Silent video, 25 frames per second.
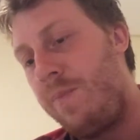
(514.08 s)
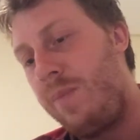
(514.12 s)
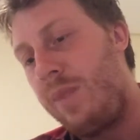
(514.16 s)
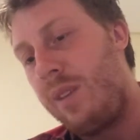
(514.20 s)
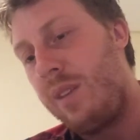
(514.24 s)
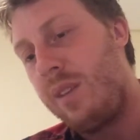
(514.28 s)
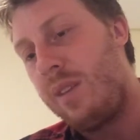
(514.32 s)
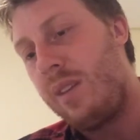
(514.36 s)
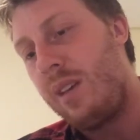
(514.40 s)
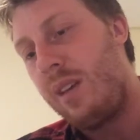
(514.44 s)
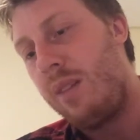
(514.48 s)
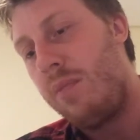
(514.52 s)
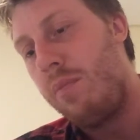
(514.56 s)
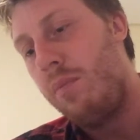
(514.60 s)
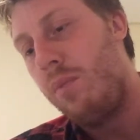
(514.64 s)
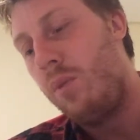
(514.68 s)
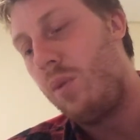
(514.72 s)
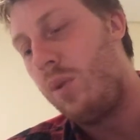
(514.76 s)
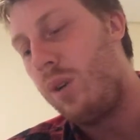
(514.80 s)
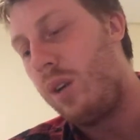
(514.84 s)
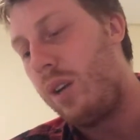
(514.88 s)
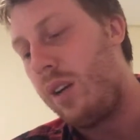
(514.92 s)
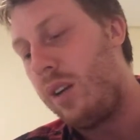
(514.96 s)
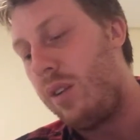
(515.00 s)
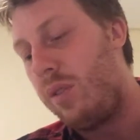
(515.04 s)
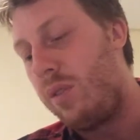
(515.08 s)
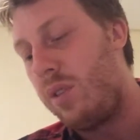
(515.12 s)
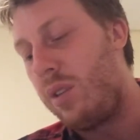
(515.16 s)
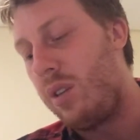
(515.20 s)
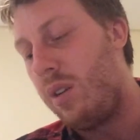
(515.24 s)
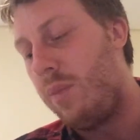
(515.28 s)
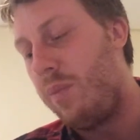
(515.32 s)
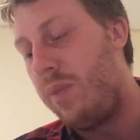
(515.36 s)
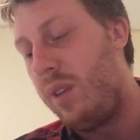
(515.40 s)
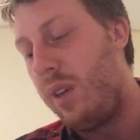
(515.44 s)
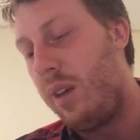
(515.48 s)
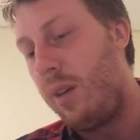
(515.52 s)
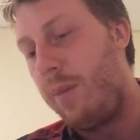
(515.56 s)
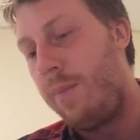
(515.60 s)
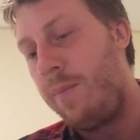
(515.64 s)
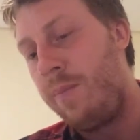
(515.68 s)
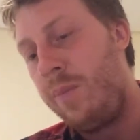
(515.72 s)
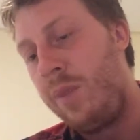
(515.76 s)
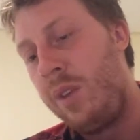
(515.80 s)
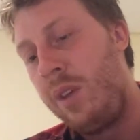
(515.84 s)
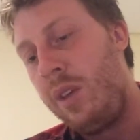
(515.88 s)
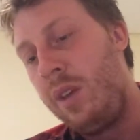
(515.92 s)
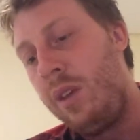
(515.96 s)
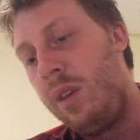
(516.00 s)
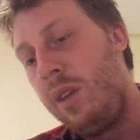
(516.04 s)
It's like Morgan or something.
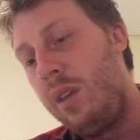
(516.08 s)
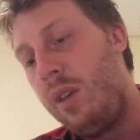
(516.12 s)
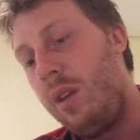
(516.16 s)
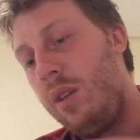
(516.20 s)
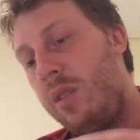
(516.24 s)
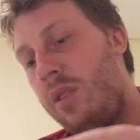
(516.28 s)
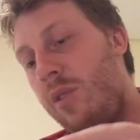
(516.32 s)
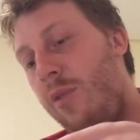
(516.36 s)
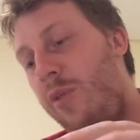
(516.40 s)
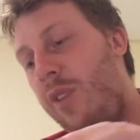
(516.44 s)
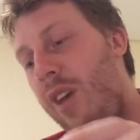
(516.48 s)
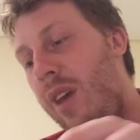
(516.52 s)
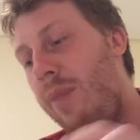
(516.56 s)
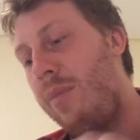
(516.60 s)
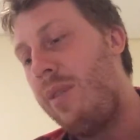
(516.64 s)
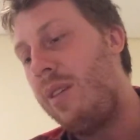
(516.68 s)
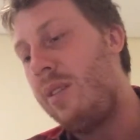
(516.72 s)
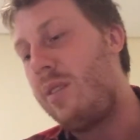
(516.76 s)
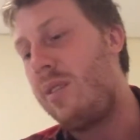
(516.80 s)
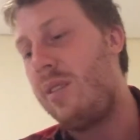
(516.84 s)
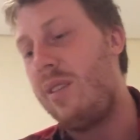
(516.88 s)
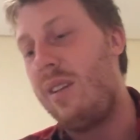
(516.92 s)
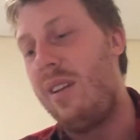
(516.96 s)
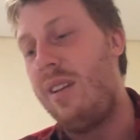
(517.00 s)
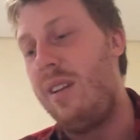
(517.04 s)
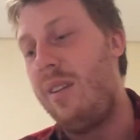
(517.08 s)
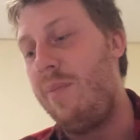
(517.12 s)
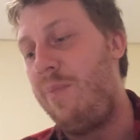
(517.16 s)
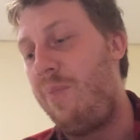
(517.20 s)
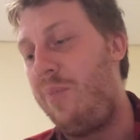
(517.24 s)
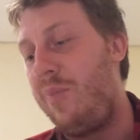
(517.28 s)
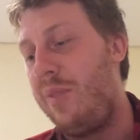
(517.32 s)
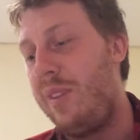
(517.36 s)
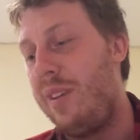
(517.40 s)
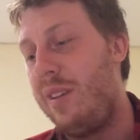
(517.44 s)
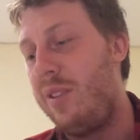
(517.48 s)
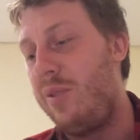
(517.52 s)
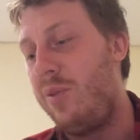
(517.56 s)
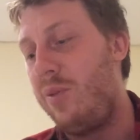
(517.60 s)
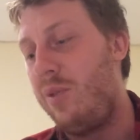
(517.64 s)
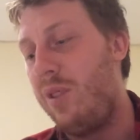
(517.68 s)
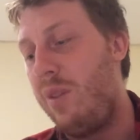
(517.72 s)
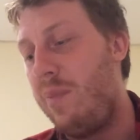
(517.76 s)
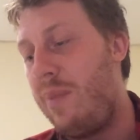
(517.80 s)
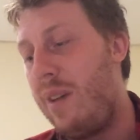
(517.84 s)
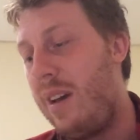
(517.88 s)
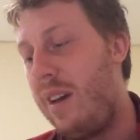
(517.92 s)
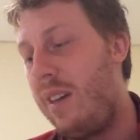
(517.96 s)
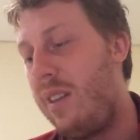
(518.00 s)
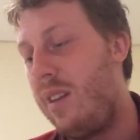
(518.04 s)
There's a famous, and it's really
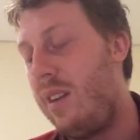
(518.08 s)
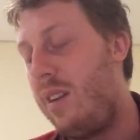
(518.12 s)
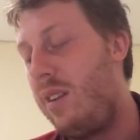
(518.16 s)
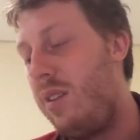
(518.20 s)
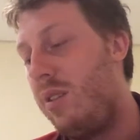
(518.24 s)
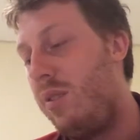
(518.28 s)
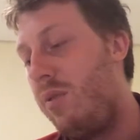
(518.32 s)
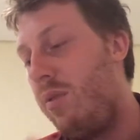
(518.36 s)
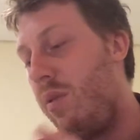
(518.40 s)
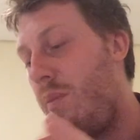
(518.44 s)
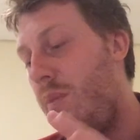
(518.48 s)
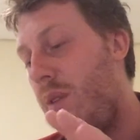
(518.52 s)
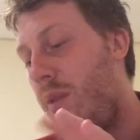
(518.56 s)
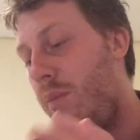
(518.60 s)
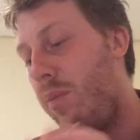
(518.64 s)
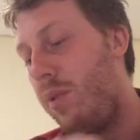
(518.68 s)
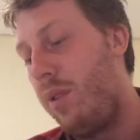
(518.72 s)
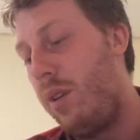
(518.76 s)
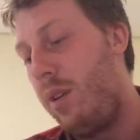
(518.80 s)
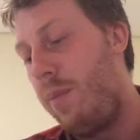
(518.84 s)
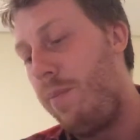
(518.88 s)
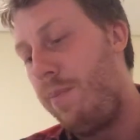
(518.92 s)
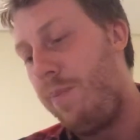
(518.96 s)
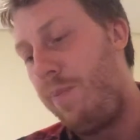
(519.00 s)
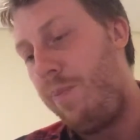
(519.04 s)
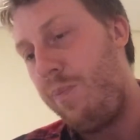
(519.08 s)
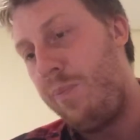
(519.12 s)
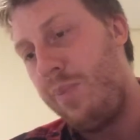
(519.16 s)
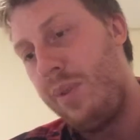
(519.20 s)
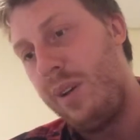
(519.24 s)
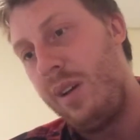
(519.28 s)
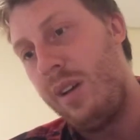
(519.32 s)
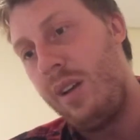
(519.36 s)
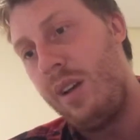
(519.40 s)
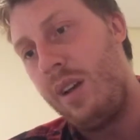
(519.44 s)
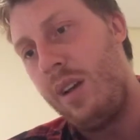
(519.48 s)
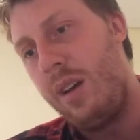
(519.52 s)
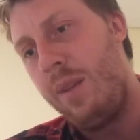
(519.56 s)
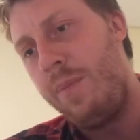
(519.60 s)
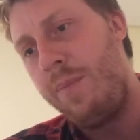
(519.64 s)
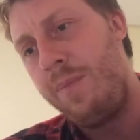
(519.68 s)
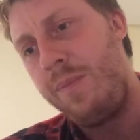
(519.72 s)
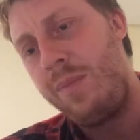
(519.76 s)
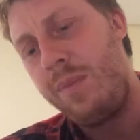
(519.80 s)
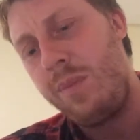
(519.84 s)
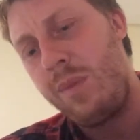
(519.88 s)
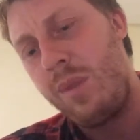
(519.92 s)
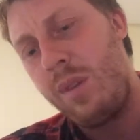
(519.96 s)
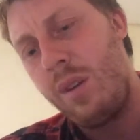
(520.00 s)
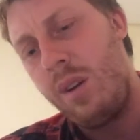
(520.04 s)
bad that I don't remember it. But oh,
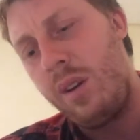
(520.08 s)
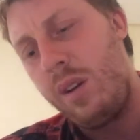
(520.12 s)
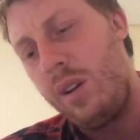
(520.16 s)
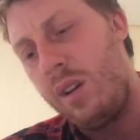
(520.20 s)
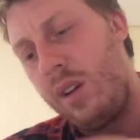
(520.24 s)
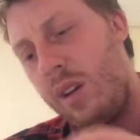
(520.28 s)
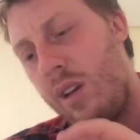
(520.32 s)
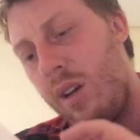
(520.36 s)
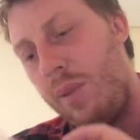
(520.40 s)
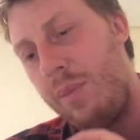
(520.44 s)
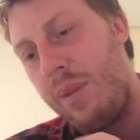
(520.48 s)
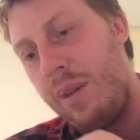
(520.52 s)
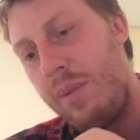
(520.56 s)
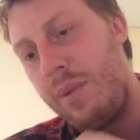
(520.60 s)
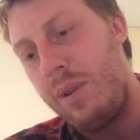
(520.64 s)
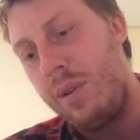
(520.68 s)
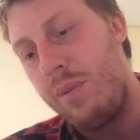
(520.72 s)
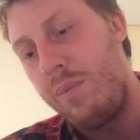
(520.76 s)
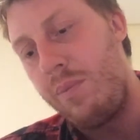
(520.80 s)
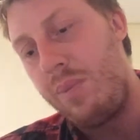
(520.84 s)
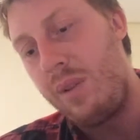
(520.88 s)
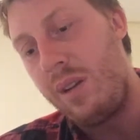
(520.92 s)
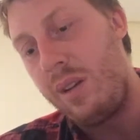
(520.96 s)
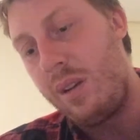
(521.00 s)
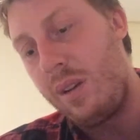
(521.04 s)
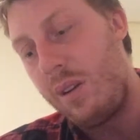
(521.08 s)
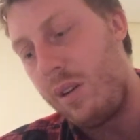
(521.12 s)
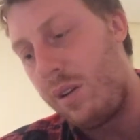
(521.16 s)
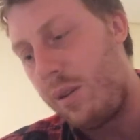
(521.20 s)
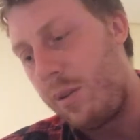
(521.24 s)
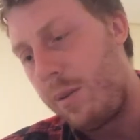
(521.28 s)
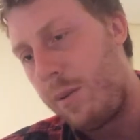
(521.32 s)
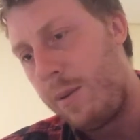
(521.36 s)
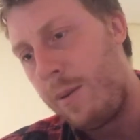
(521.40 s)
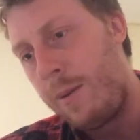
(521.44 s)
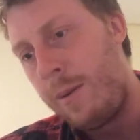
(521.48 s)
here you go. Maybe I'll be here.